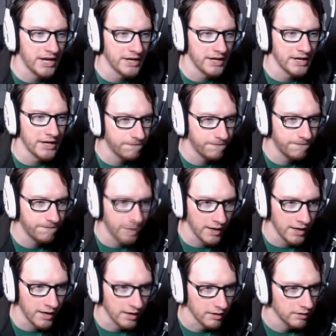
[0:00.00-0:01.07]
you
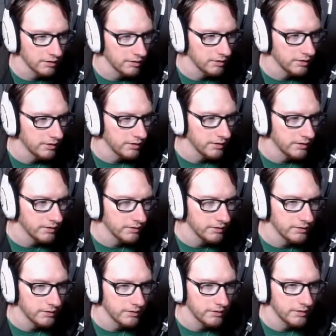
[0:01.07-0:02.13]
fucker!
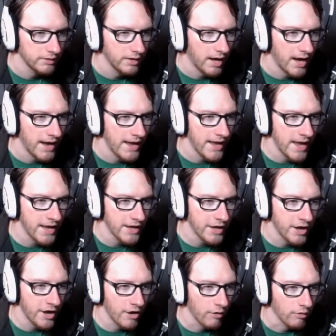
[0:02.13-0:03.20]
I hate
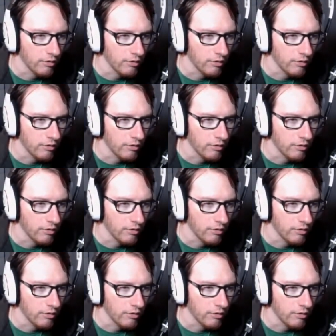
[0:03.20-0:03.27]
you!